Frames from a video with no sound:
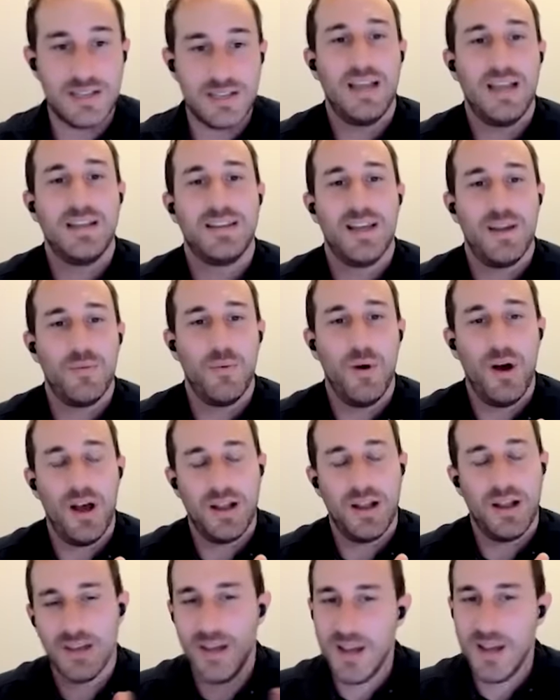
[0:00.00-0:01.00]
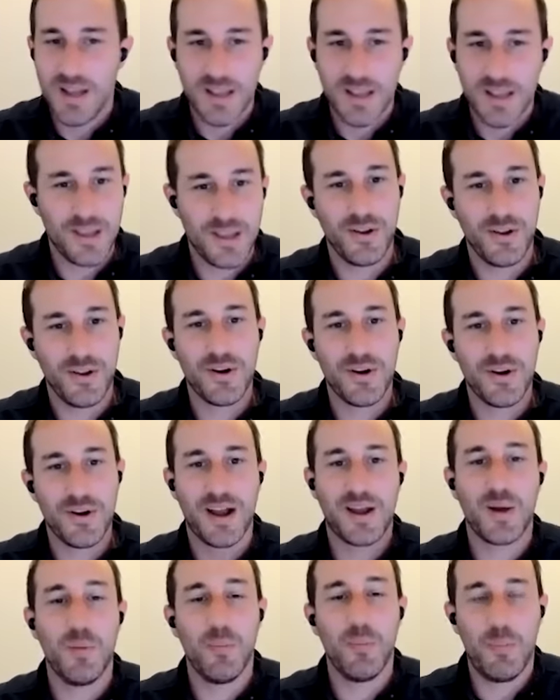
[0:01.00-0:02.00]
a ten ten watch, you know, you're
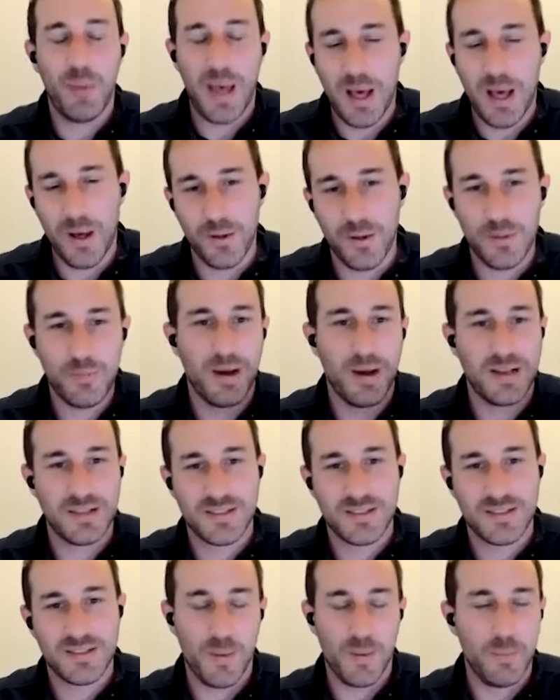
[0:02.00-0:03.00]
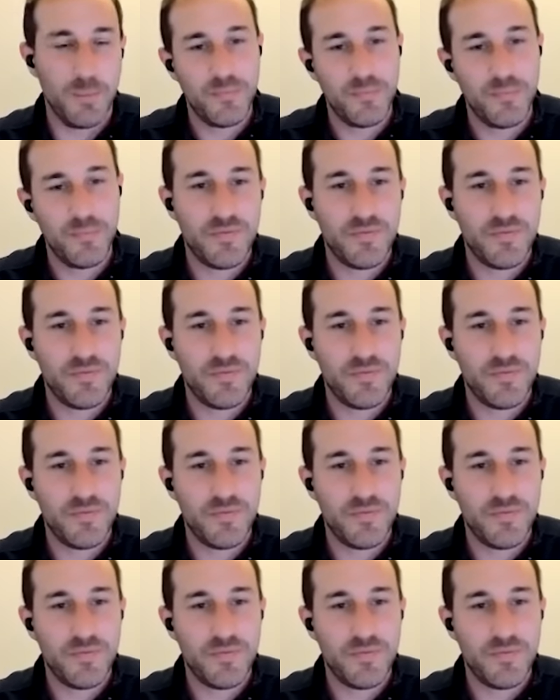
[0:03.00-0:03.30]
not compelled by some